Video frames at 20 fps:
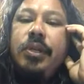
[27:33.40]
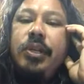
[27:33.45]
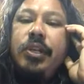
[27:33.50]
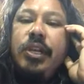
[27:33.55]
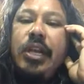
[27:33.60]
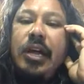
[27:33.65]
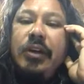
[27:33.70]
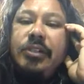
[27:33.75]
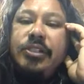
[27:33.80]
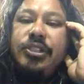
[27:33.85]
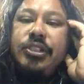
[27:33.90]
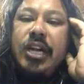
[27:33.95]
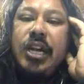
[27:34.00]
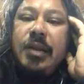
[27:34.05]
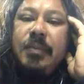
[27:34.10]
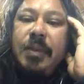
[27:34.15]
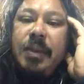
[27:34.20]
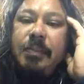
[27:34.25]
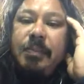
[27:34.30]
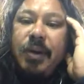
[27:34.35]
I was
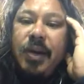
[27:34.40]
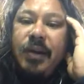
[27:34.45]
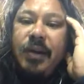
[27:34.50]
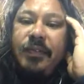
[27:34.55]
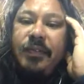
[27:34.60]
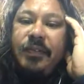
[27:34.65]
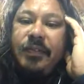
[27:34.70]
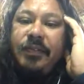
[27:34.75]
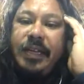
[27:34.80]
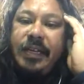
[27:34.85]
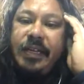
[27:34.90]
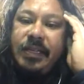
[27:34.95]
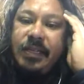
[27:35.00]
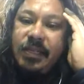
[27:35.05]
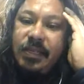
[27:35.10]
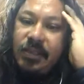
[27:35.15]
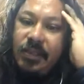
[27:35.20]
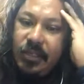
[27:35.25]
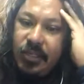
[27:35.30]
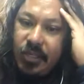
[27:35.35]
trying to be perfect.
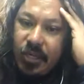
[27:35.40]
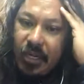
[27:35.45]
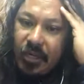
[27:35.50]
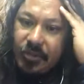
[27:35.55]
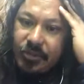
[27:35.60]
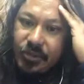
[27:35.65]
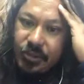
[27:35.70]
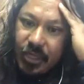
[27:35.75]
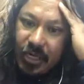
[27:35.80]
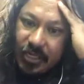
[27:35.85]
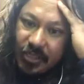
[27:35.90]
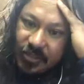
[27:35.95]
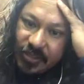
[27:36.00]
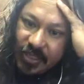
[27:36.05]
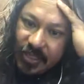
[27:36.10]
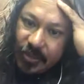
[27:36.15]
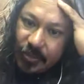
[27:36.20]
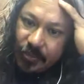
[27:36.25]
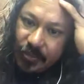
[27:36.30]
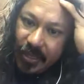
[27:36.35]
I was trying to
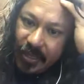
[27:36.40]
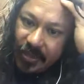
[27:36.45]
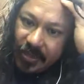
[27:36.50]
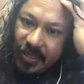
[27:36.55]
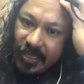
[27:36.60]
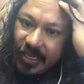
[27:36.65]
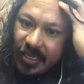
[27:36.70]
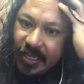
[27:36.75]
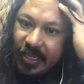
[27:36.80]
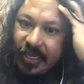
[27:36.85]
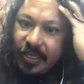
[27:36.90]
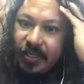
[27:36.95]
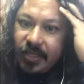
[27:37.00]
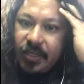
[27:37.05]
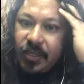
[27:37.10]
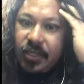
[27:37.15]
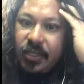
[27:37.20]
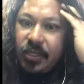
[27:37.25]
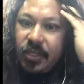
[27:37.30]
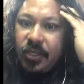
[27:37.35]
say the right thing,
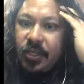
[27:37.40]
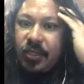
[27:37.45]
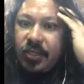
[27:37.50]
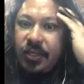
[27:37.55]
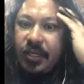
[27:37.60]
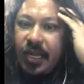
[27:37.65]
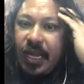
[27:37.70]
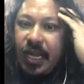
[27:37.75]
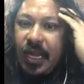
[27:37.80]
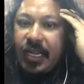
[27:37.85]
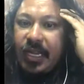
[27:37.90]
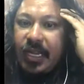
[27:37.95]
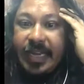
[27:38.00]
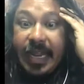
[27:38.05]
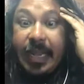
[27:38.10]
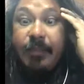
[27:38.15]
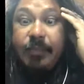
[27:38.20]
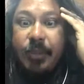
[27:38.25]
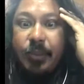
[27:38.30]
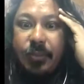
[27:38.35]

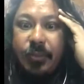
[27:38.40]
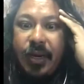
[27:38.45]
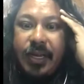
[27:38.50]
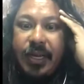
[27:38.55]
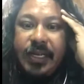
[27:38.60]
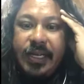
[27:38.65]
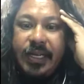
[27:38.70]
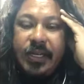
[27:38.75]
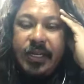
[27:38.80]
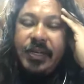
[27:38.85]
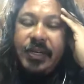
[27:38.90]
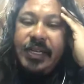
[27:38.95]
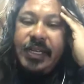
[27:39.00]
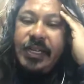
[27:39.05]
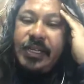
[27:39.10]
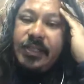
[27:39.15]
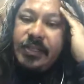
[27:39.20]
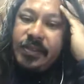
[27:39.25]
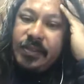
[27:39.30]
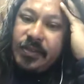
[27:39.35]
name the right
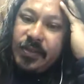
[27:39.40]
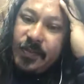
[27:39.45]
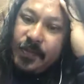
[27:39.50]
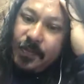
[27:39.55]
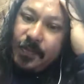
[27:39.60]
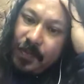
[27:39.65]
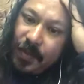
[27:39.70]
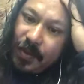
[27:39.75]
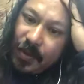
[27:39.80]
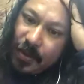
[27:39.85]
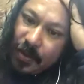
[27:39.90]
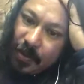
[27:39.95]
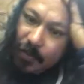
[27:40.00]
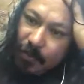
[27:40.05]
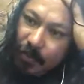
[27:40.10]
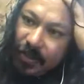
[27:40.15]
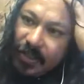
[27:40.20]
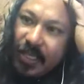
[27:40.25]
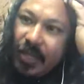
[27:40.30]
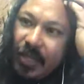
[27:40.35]
ingredients.
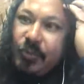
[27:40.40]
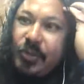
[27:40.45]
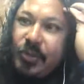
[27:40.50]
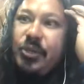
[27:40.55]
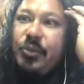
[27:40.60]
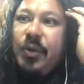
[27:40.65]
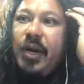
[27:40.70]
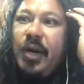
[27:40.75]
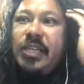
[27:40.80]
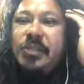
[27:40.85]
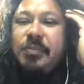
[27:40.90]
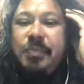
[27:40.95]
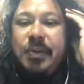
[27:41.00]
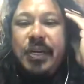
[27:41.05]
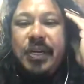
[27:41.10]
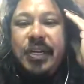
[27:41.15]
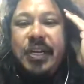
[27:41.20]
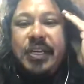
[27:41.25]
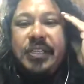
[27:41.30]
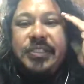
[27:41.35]
But then when you watch
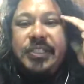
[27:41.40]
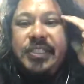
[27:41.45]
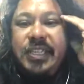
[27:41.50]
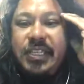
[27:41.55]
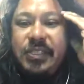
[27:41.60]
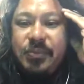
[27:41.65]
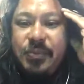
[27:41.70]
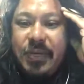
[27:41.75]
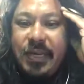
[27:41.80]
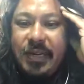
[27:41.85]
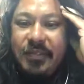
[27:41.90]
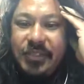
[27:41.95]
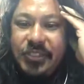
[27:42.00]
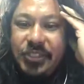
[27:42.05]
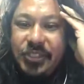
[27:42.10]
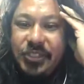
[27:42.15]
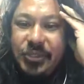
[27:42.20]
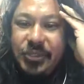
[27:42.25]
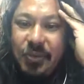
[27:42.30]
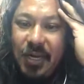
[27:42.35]
Booger, she does whatever
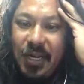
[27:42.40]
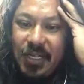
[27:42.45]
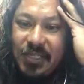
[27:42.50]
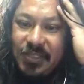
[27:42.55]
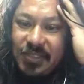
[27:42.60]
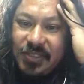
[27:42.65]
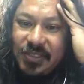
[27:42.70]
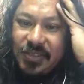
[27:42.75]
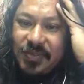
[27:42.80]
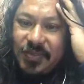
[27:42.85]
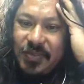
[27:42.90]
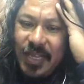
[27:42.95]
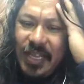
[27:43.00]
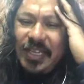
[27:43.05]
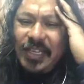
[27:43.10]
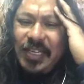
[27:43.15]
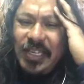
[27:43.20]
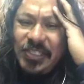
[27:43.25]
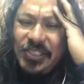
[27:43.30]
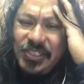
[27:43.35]
she wants,
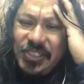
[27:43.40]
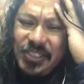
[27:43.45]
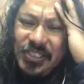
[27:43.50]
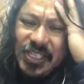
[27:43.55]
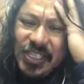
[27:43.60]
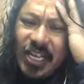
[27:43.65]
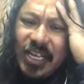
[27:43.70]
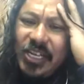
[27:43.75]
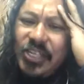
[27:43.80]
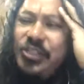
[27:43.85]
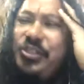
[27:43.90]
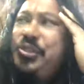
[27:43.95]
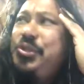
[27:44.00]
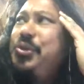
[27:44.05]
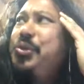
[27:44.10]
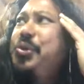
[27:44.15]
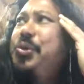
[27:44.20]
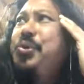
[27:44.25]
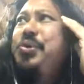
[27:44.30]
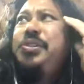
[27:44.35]
and she's got a
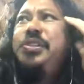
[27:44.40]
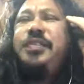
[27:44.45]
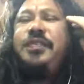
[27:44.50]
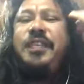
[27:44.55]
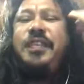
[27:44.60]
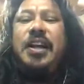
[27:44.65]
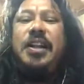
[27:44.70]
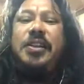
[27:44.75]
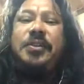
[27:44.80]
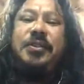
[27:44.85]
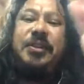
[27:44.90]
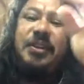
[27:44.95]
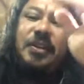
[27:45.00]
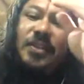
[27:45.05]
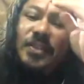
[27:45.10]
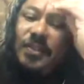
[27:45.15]
huge follower.